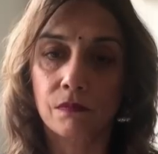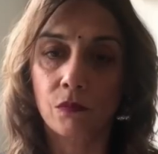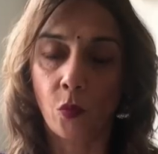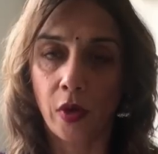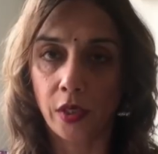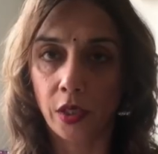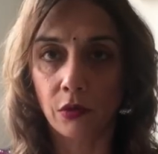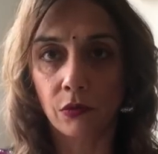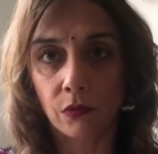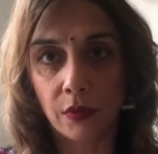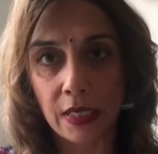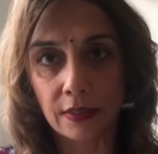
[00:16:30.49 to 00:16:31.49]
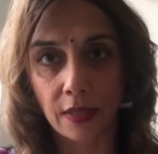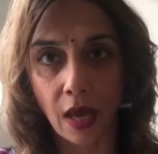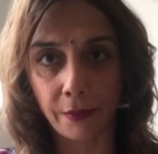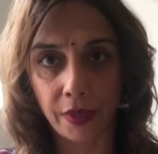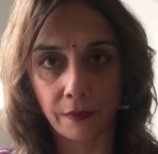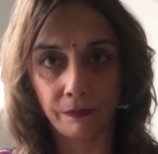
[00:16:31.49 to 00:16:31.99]
when you
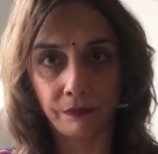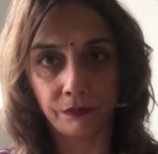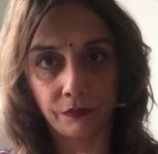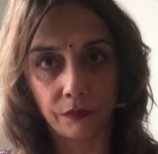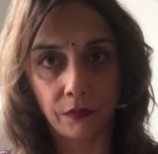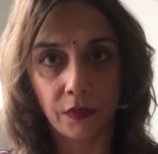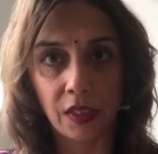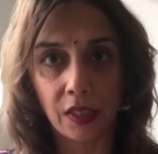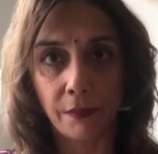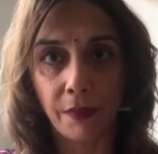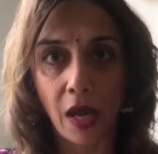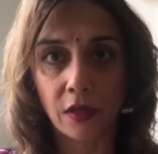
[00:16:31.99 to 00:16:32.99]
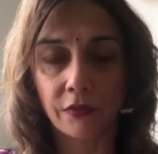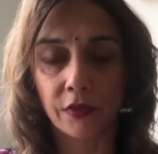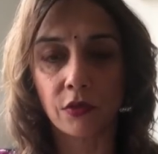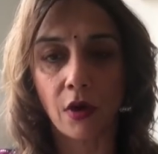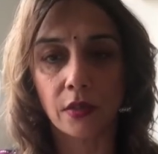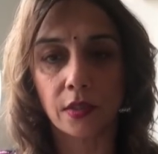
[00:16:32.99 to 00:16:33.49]
examine the impact of a
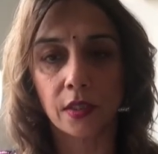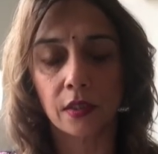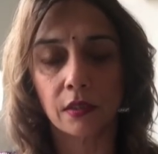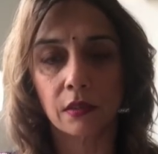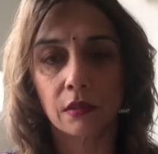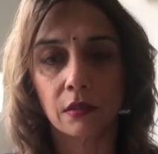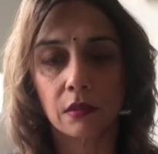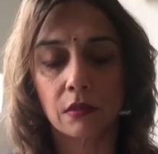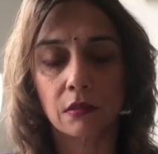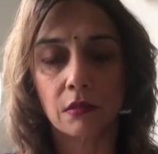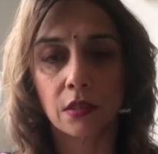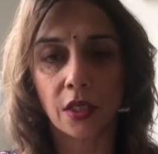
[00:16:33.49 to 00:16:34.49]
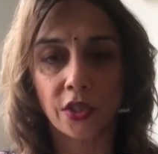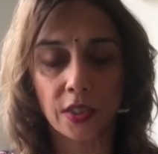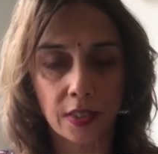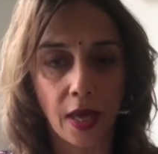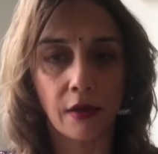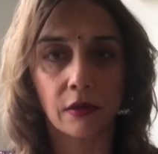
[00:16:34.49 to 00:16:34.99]
transit, such as
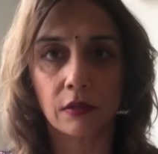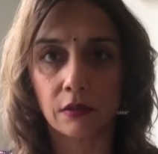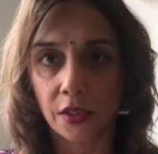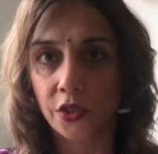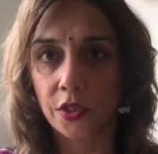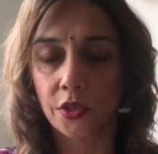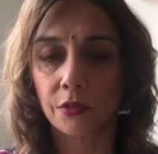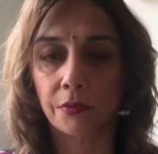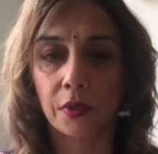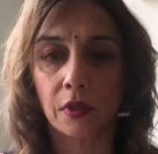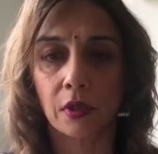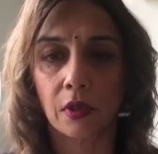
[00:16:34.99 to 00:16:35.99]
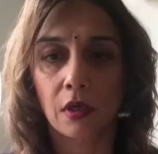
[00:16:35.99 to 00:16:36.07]
Saturn, such as Jupiter.